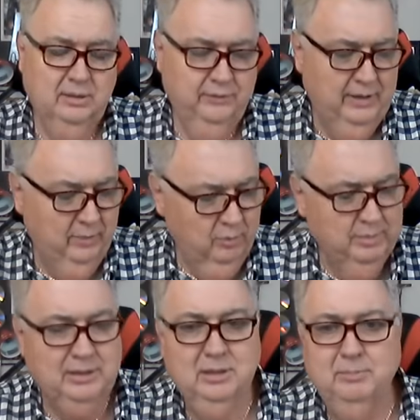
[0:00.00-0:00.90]
That would
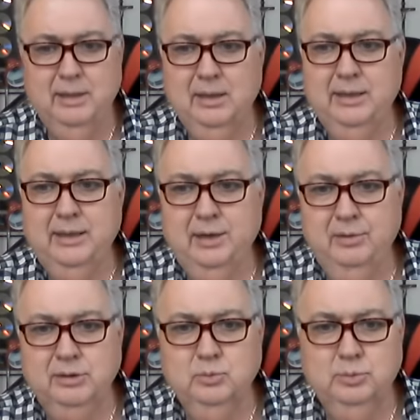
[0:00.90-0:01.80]
be Kamala
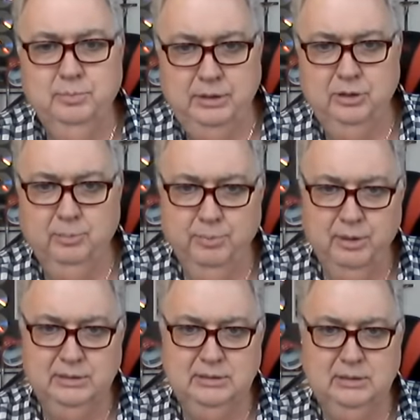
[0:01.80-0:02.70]
Harris would be your
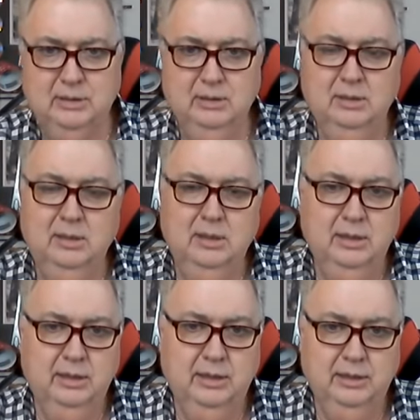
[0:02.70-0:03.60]
president.
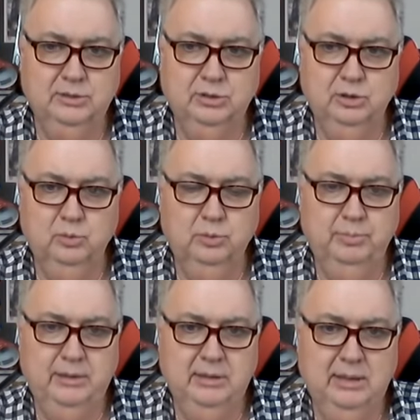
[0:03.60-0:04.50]
Guess who would
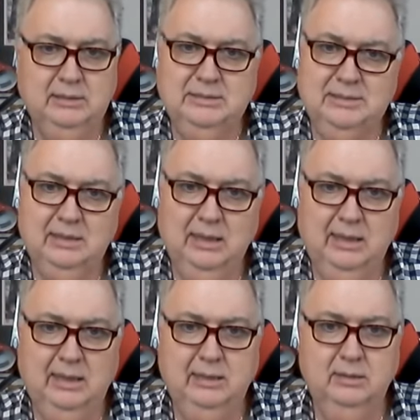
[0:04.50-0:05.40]
be next in
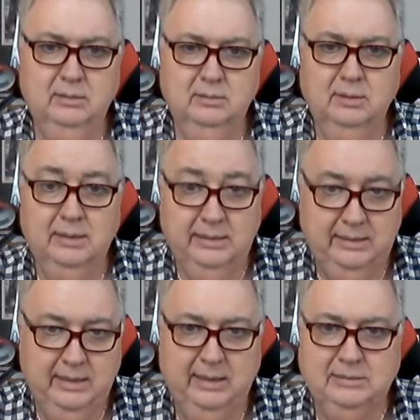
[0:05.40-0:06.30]
line?
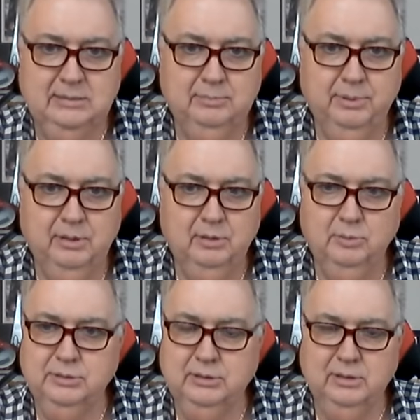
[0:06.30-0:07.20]
Nancy
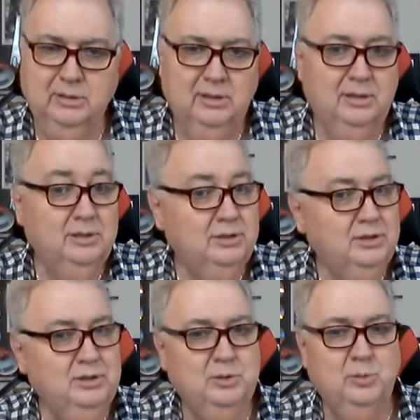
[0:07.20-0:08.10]
Pelosi. Do
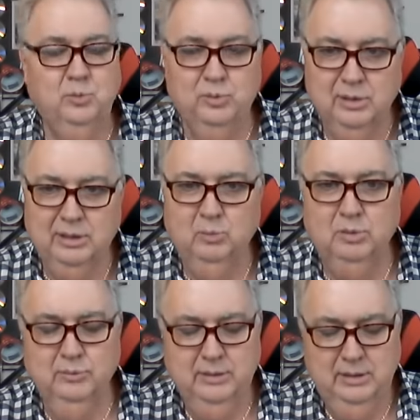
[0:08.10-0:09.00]
you really
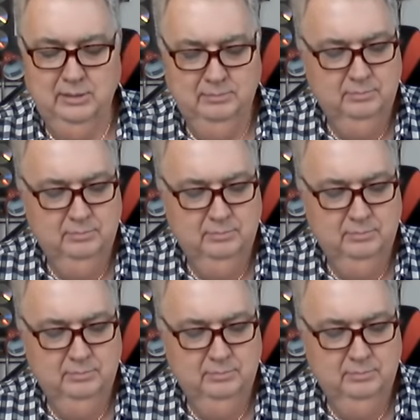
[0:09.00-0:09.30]
want that?